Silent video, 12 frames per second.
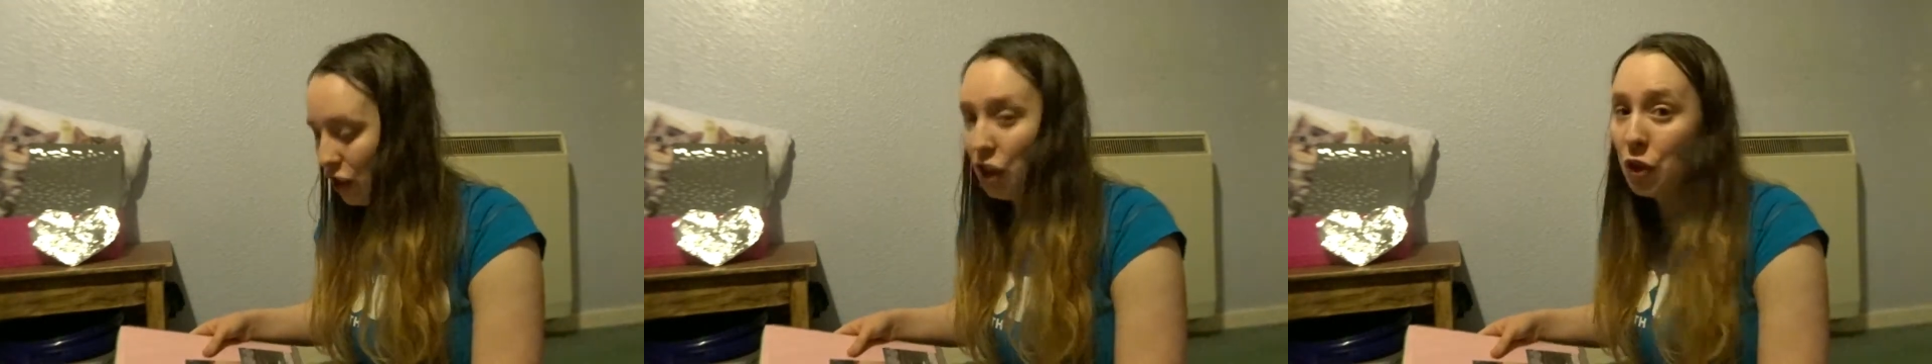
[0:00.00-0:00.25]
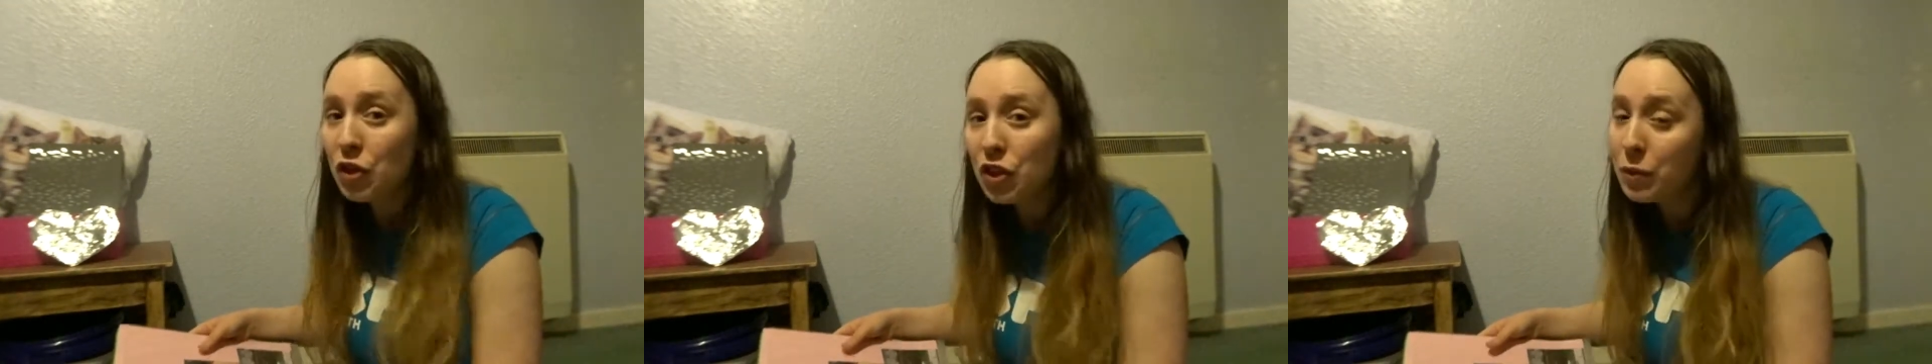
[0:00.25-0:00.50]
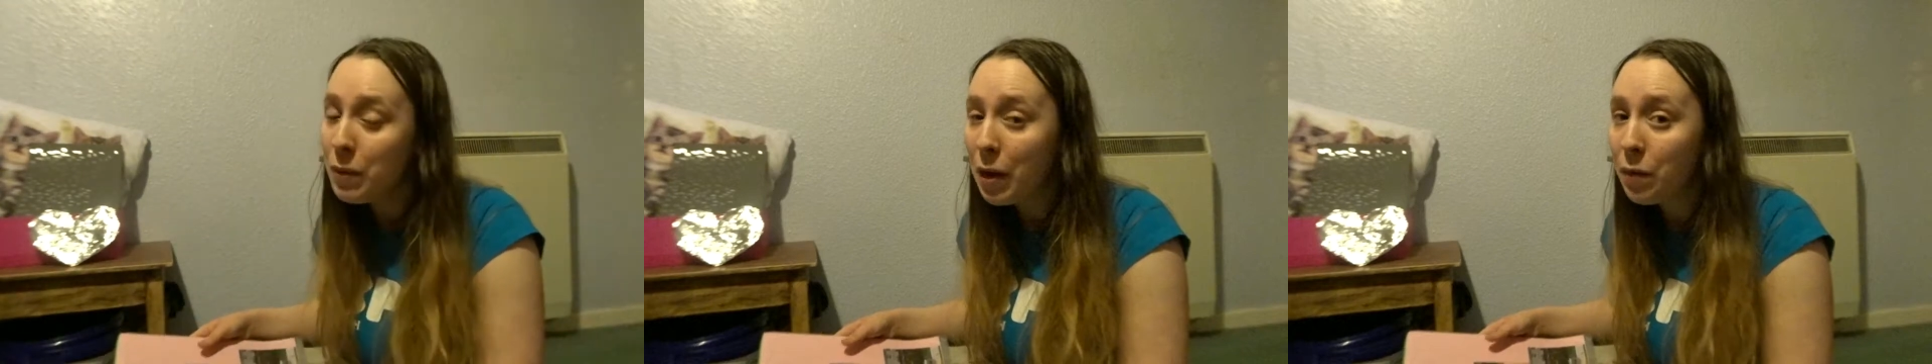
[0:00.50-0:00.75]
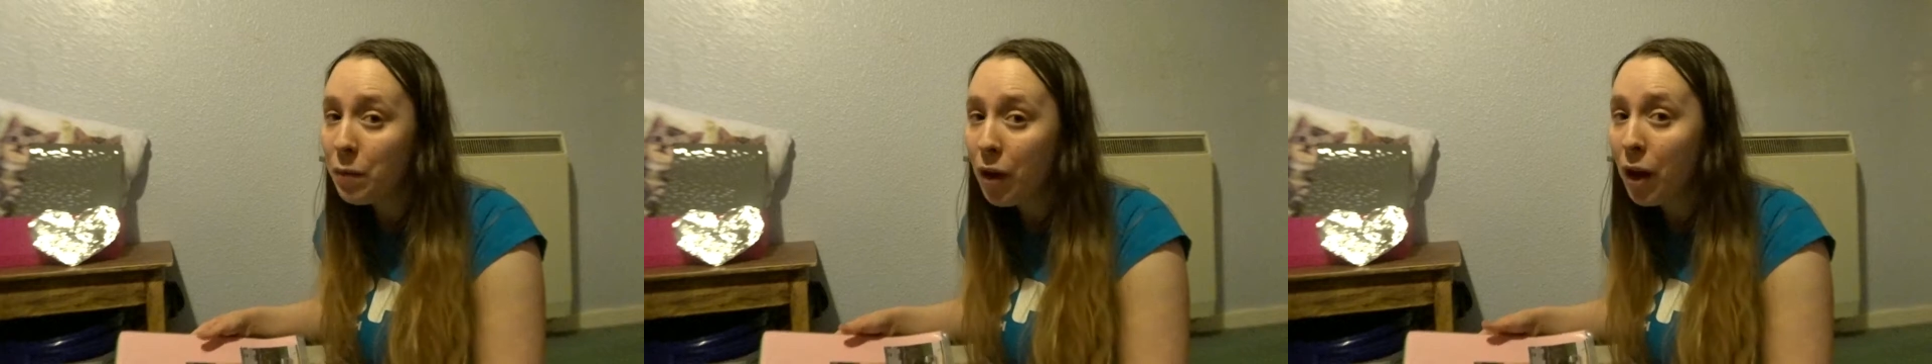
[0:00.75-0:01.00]
used to be
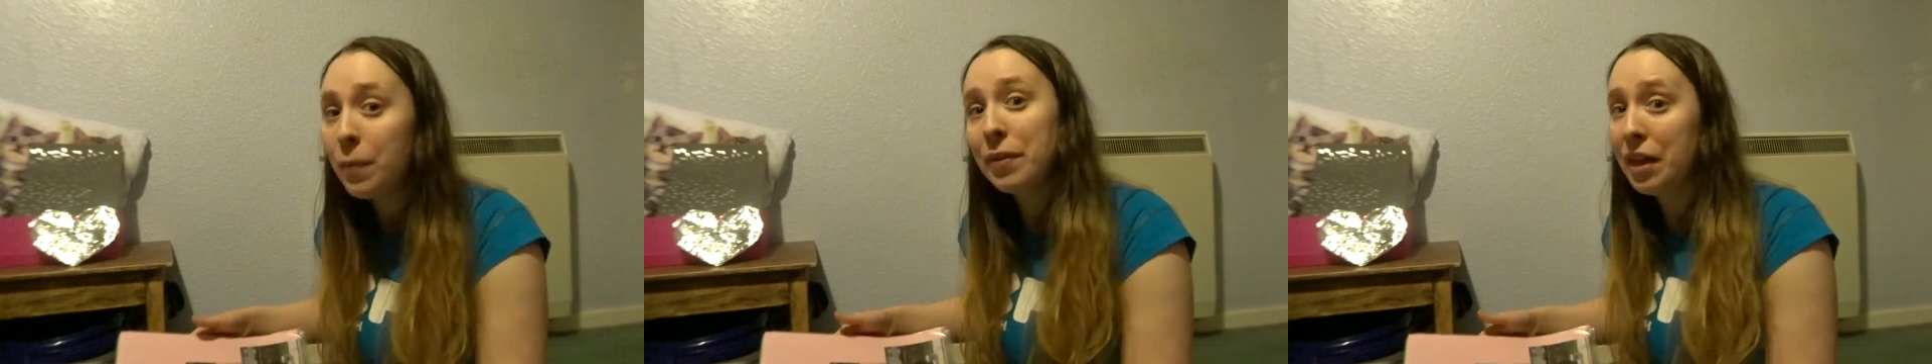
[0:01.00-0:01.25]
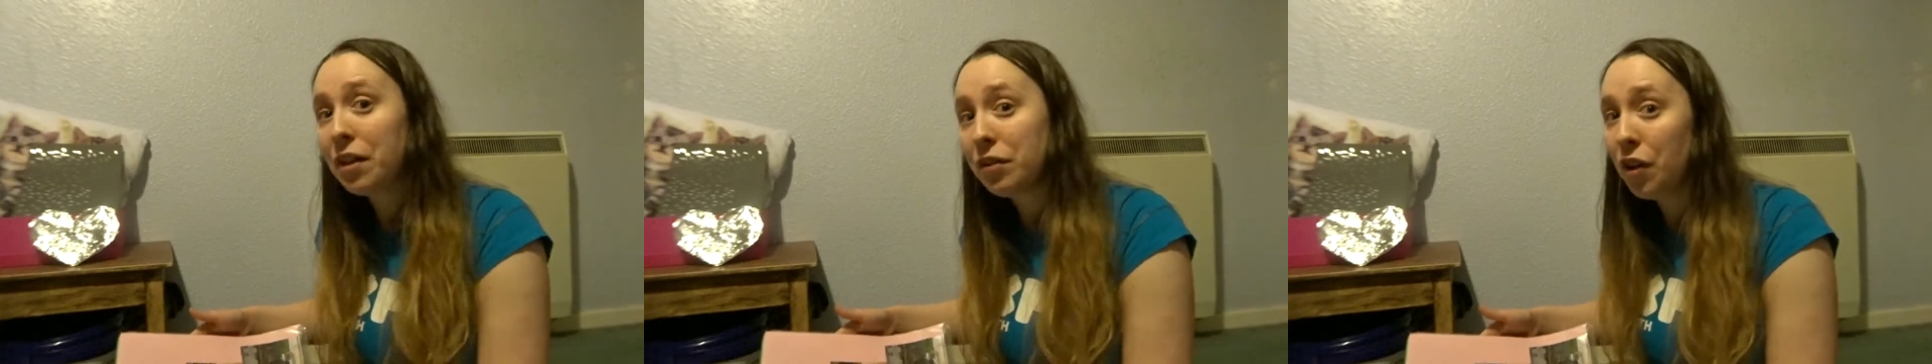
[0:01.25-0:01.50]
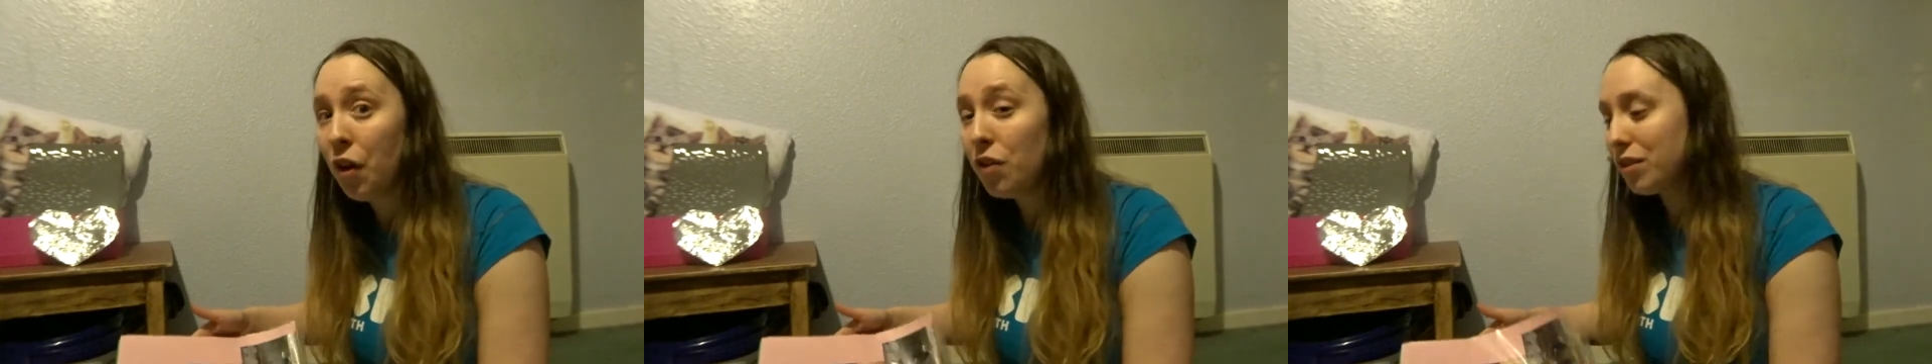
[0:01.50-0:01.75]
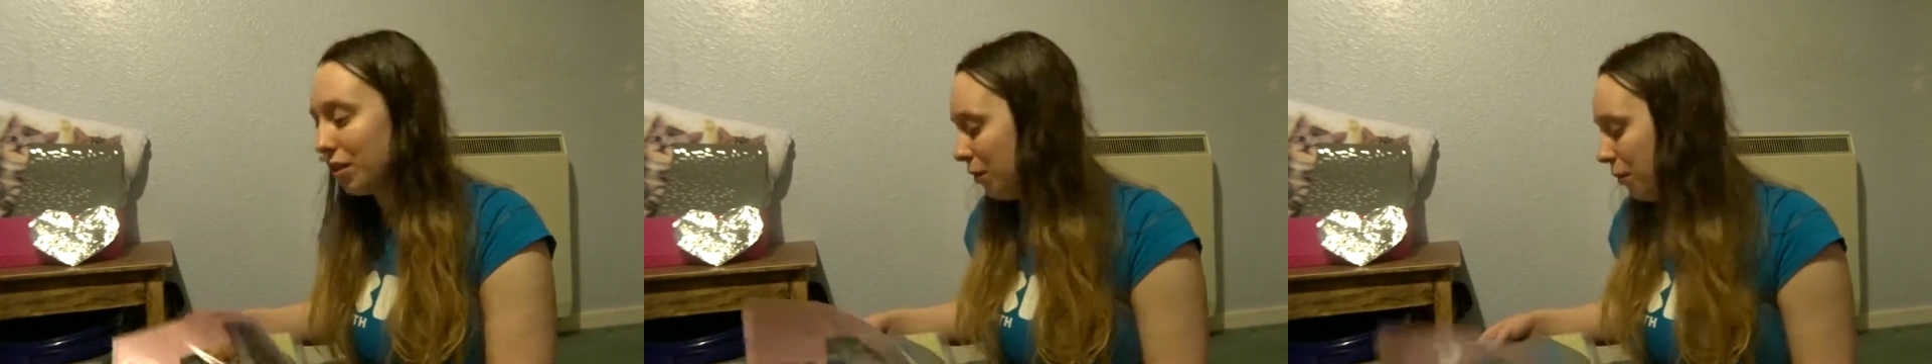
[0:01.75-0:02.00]
at Wind Park, but now they're
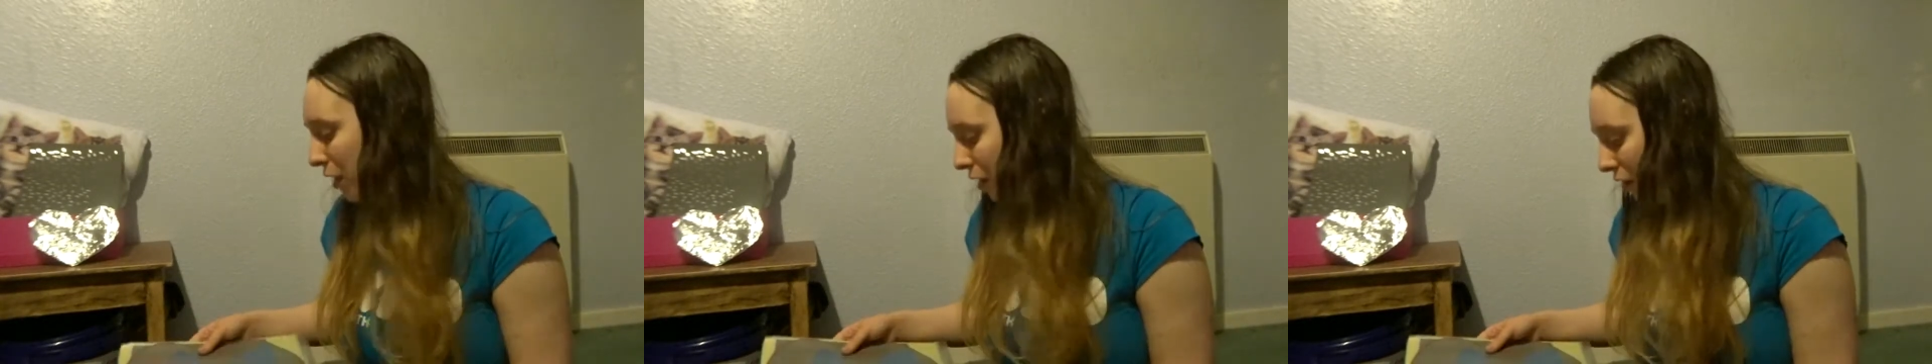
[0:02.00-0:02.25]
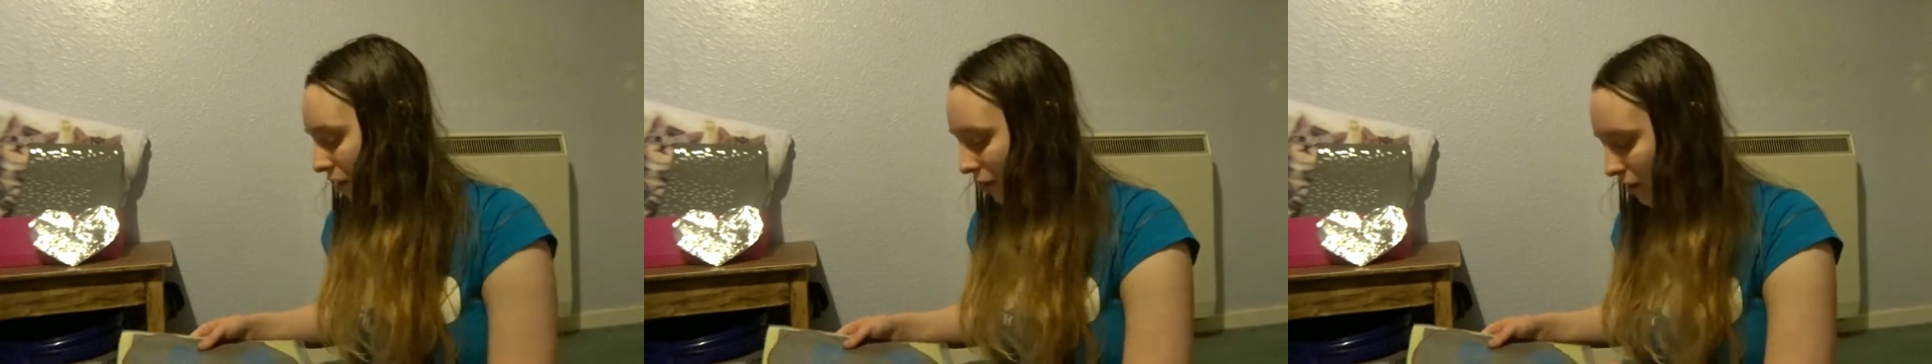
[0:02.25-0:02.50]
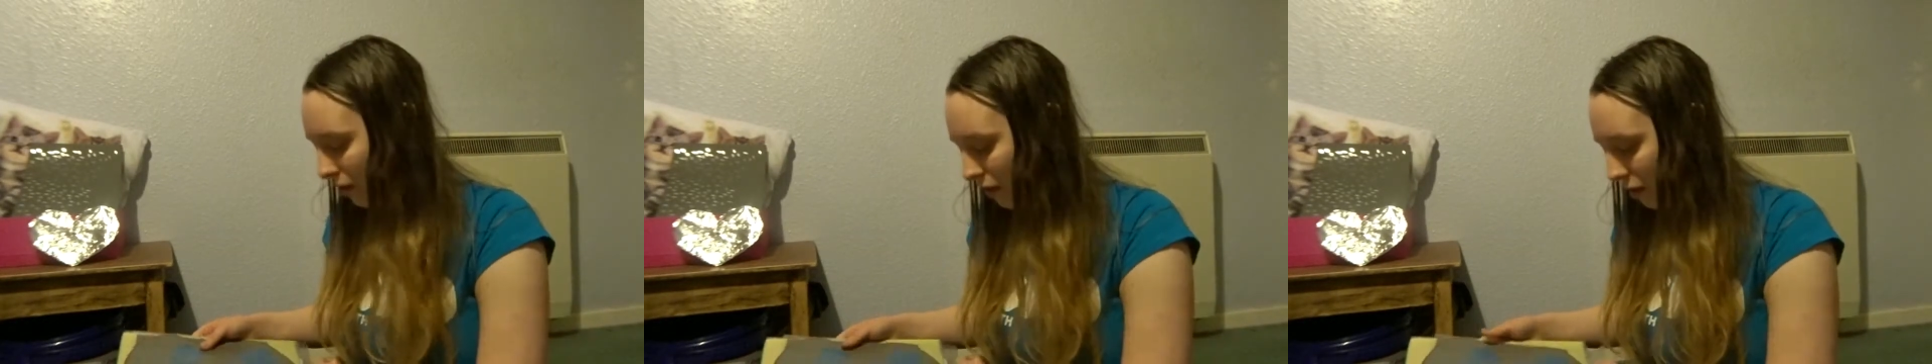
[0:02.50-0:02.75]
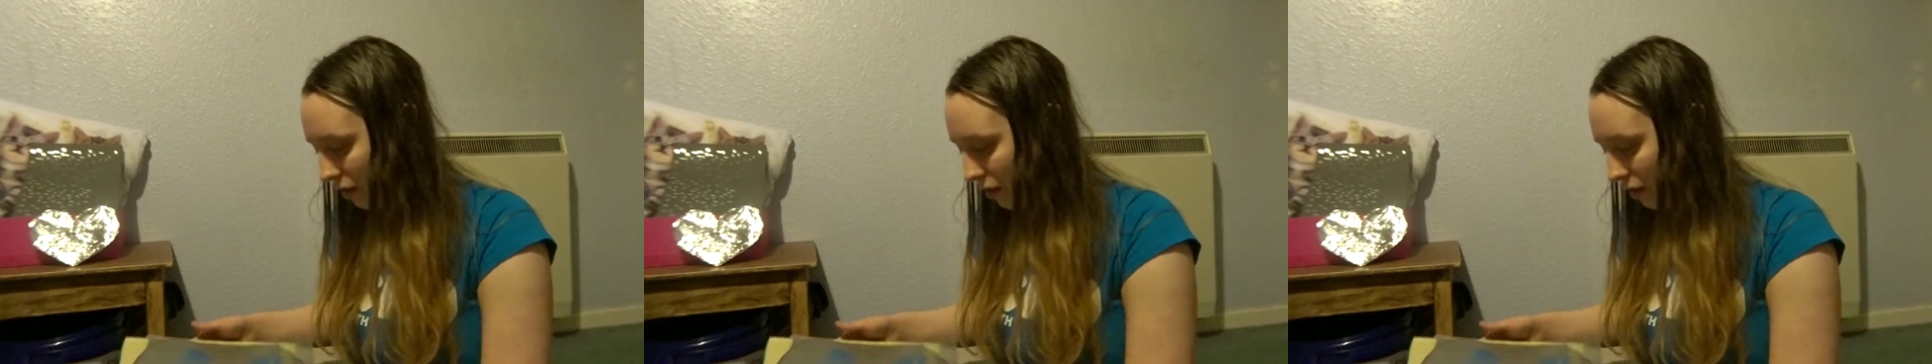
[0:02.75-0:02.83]
not. Oh my goodness.